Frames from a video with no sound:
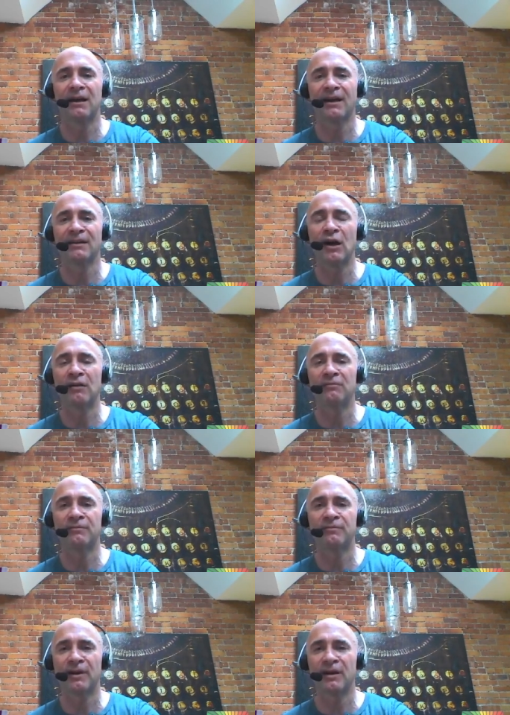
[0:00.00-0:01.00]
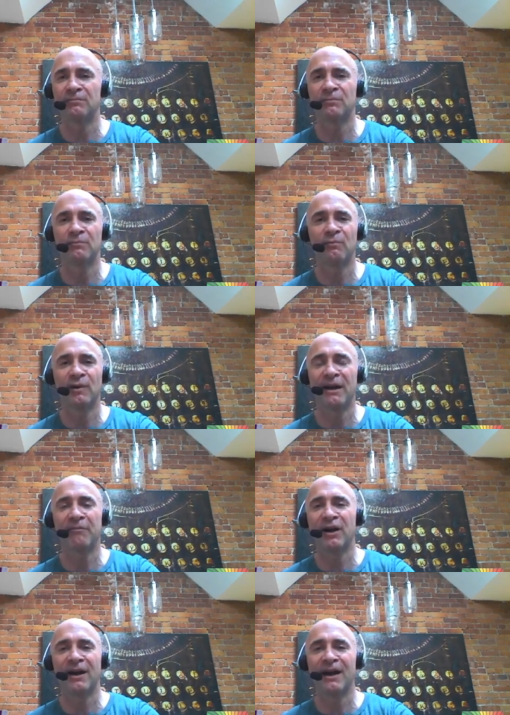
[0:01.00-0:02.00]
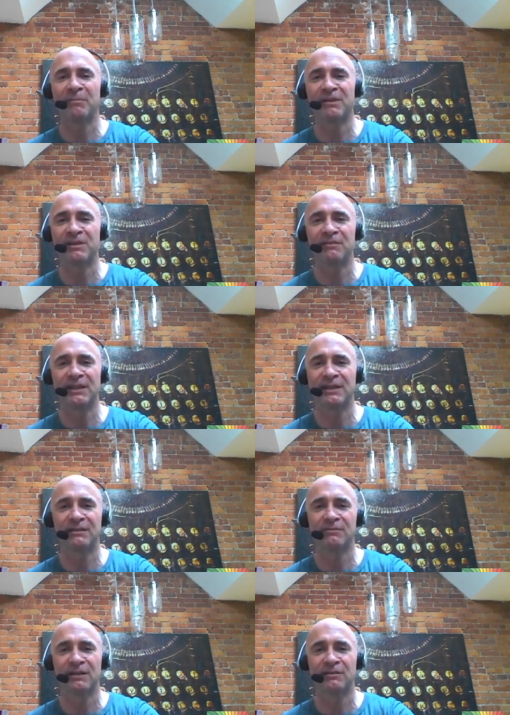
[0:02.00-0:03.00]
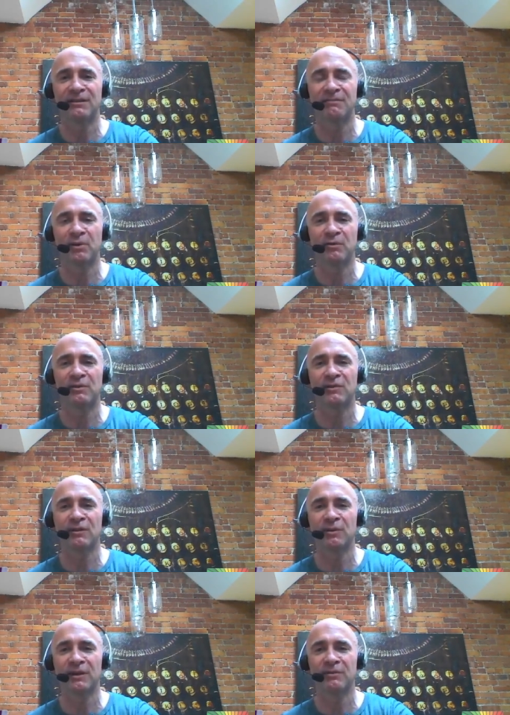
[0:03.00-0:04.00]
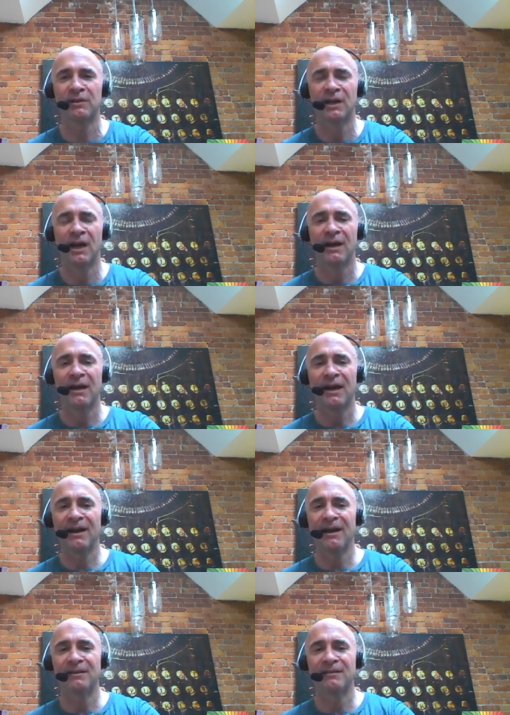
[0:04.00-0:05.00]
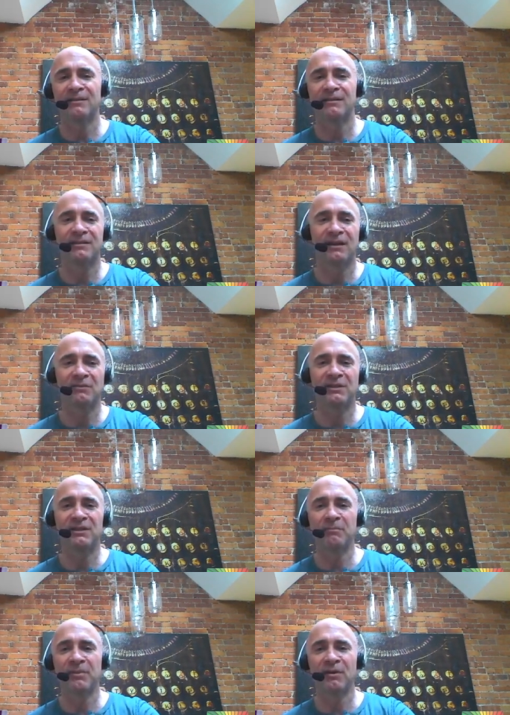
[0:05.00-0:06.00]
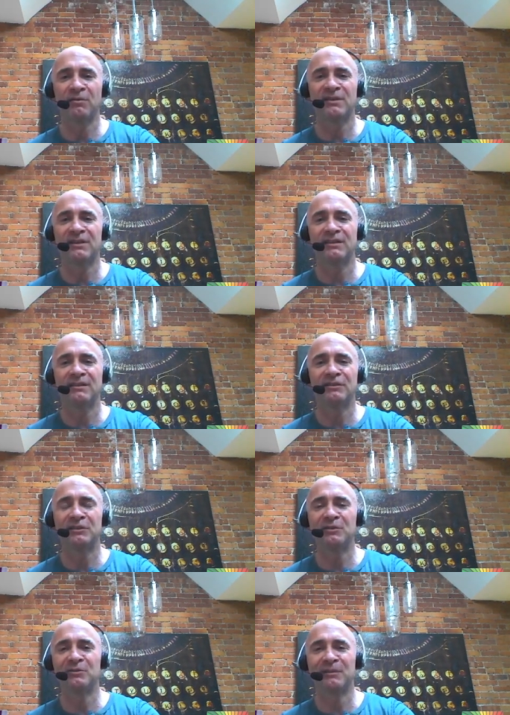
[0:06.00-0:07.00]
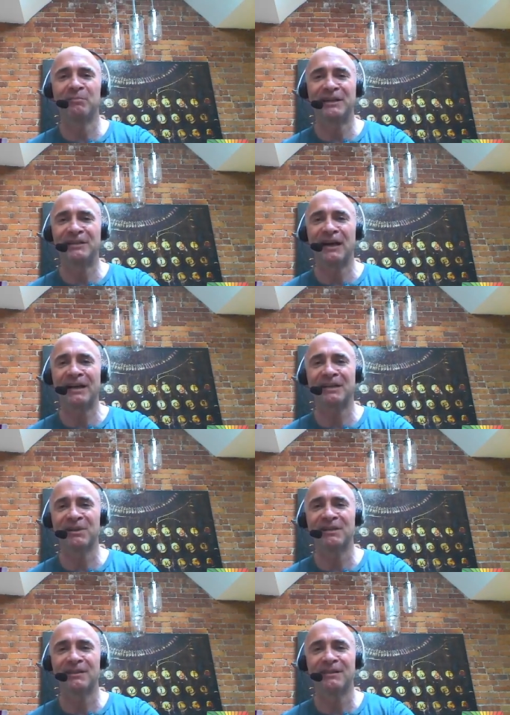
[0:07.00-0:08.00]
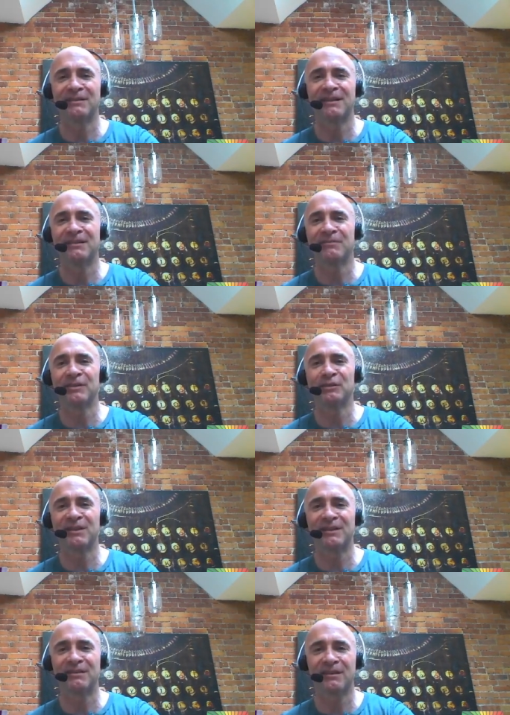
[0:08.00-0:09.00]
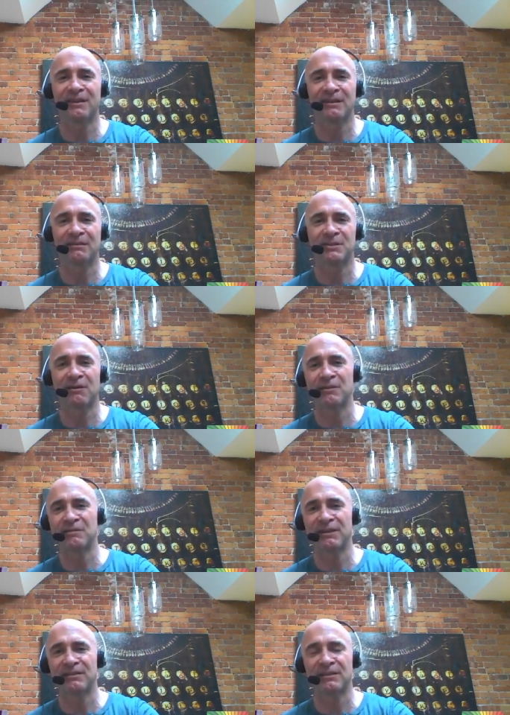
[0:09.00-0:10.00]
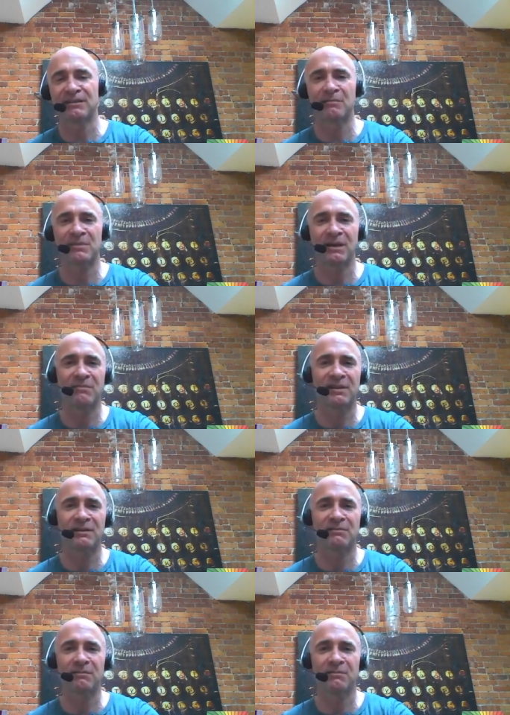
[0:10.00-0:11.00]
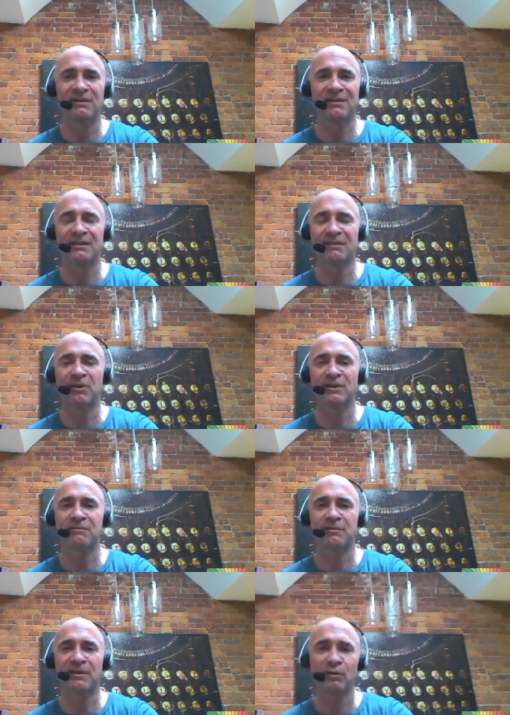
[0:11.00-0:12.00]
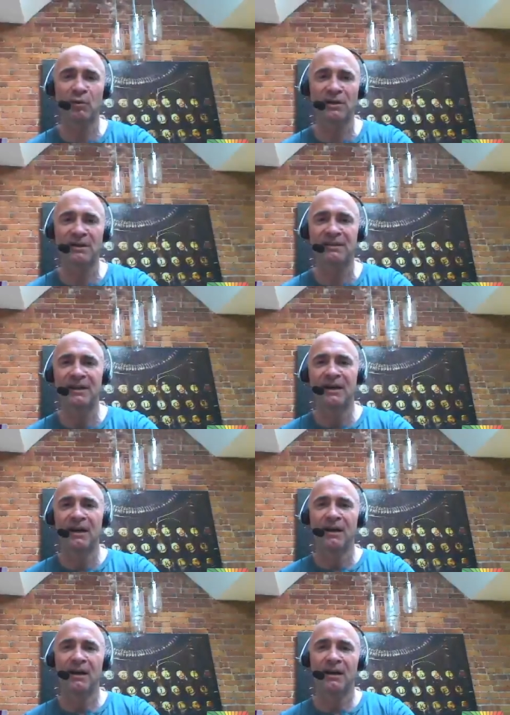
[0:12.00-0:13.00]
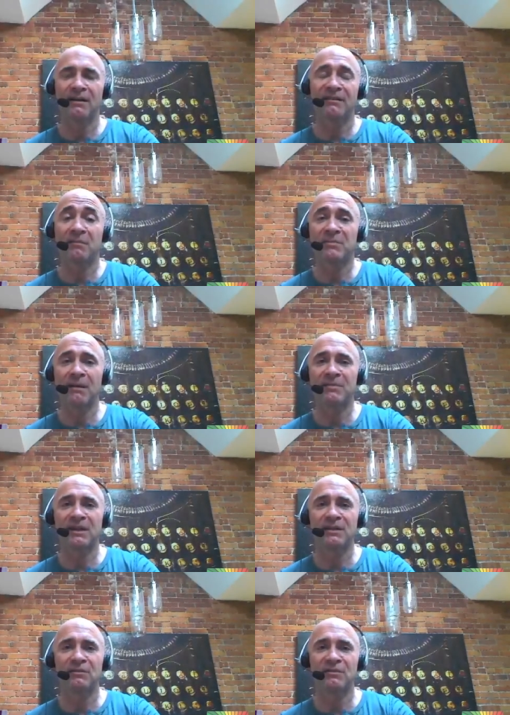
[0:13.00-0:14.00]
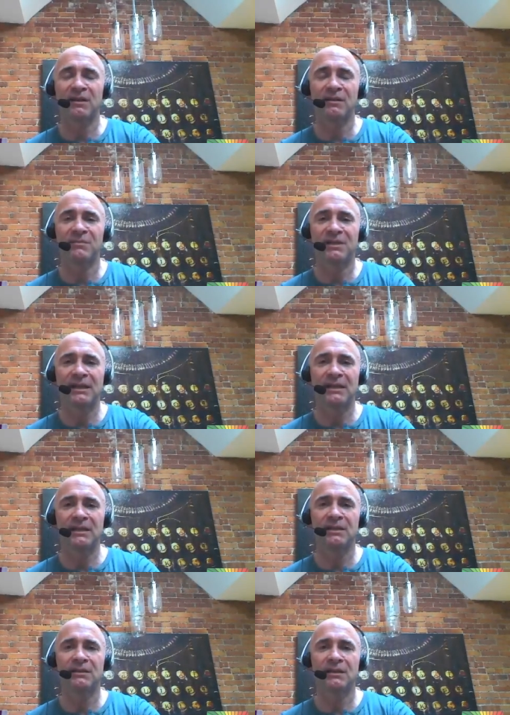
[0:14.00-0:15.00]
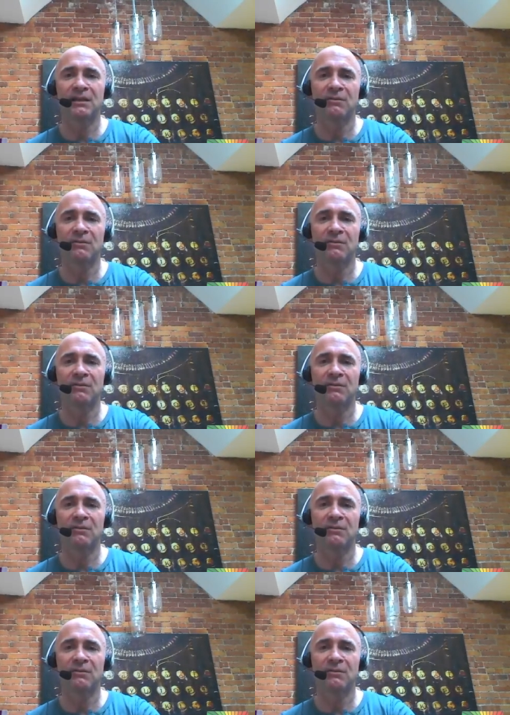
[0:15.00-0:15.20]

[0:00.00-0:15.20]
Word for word: I love from whatever I happen to be reading, whether it's poetry or whatever, and dump those into a big document that's filled with these things, which I revisit. Sometimes I use them as the inspiration for stories. Sometimes I use them in,